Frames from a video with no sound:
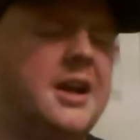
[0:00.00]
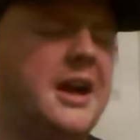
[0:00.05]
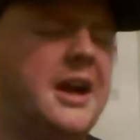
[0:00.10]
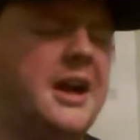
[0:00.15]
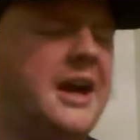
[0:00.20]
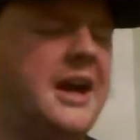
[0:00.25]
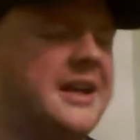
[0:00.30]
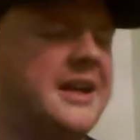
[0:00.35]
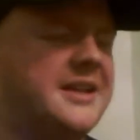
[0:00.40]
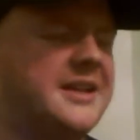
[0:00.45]

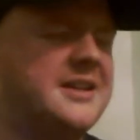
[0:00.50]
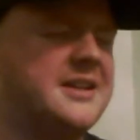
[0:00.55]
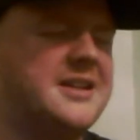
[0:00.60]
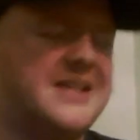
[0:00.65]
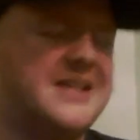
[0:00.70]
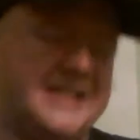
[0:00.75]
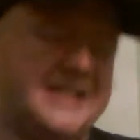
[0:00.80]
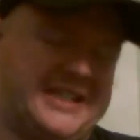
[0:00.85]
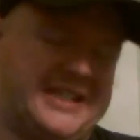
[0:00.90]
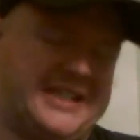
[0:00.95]
and
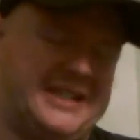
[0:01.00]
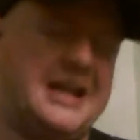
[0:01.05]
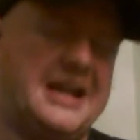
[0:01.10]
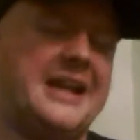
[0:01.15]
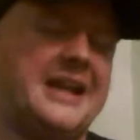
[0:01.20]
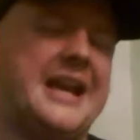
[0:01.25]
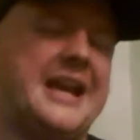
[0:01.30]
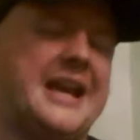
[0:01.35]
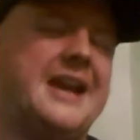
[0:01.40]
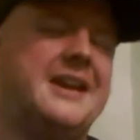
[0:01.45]

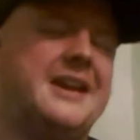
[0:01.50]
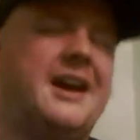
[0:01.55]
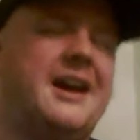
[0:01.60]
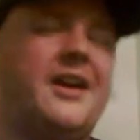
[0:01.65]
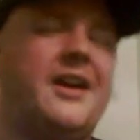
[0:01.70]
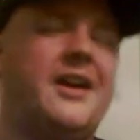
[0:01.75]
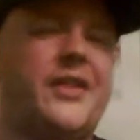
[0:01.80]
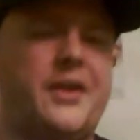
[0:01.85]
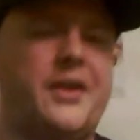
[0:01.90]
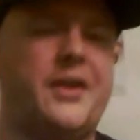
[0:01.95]
again
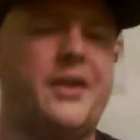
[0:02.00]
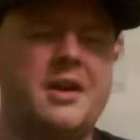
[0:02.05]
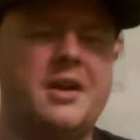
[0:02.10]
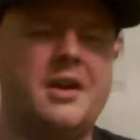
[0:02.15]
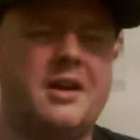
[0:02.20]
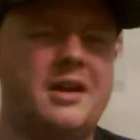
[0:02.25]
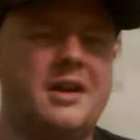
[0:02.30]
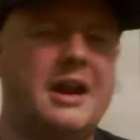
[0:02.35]
Arthur